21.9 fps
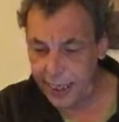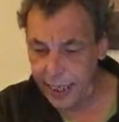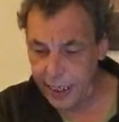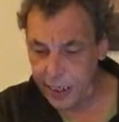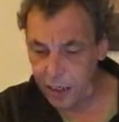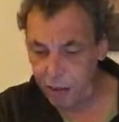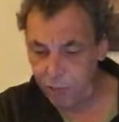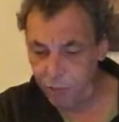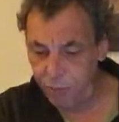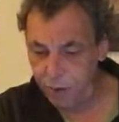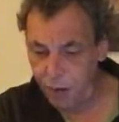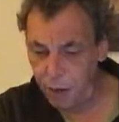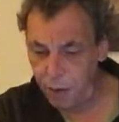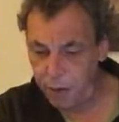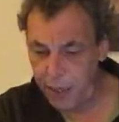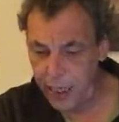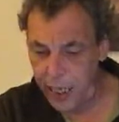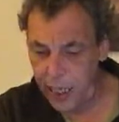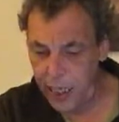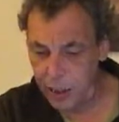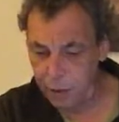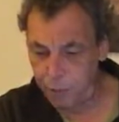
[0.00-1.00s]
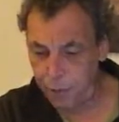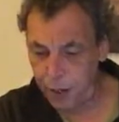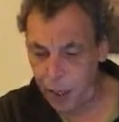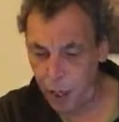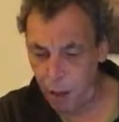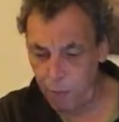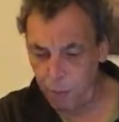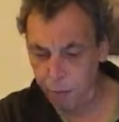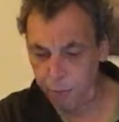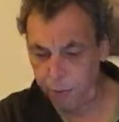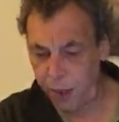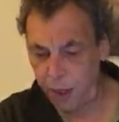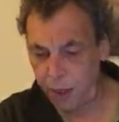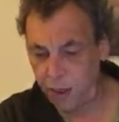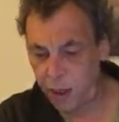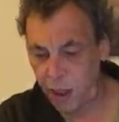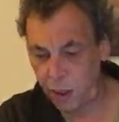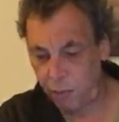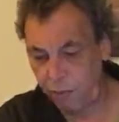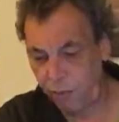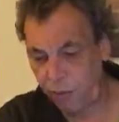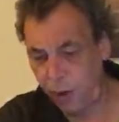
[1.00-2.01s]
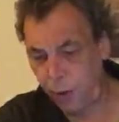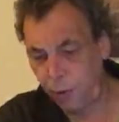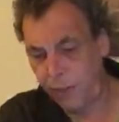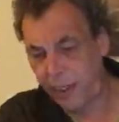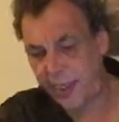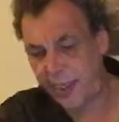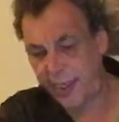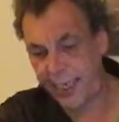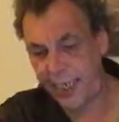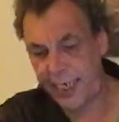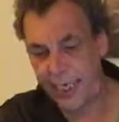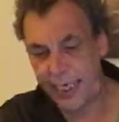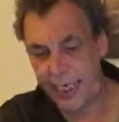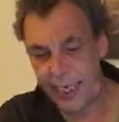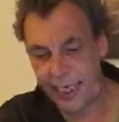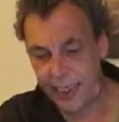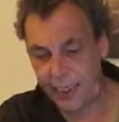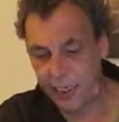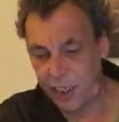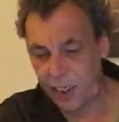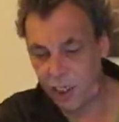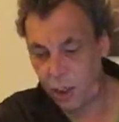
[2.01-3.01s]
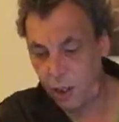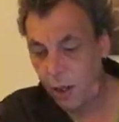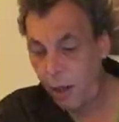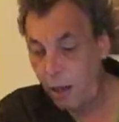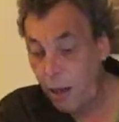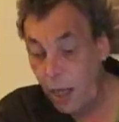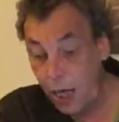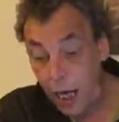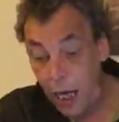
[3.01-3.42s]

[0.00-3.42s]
taken a few years, but I'm approaching fluency in English.